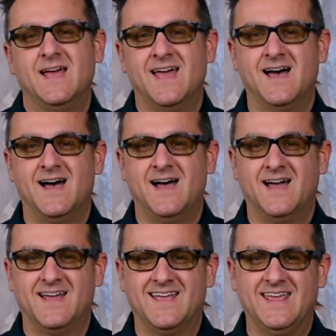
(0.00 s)

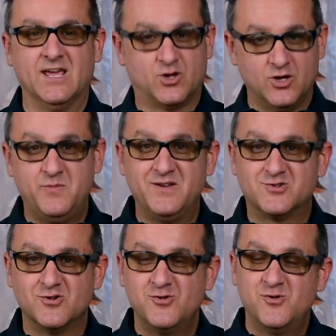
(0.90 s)
It could be
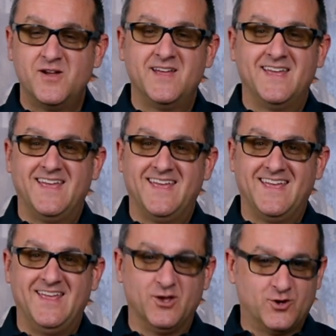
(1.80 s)
true.
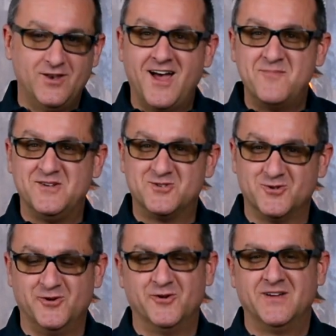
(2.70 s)
It could not be
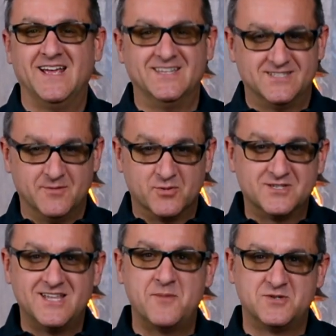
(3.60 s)
true. It's the
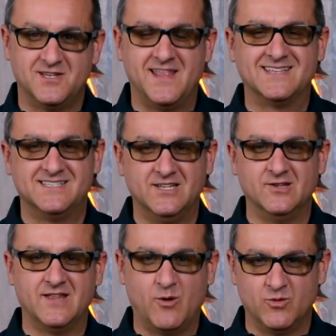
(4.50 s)
perception
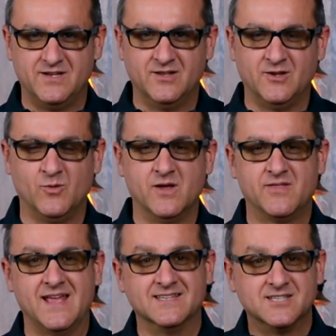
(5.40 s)
that we're dealing
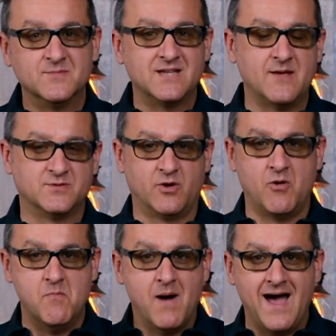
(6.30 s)
with. And sometimes when
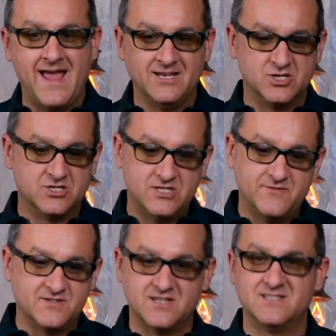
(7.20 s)
our mind
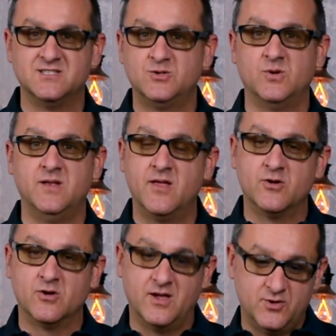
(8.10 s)
shifts us into
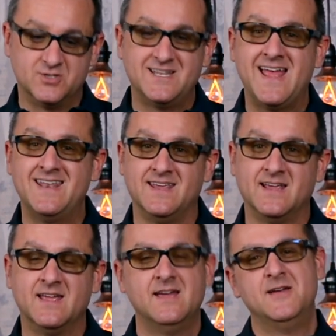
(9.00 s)
another understanding,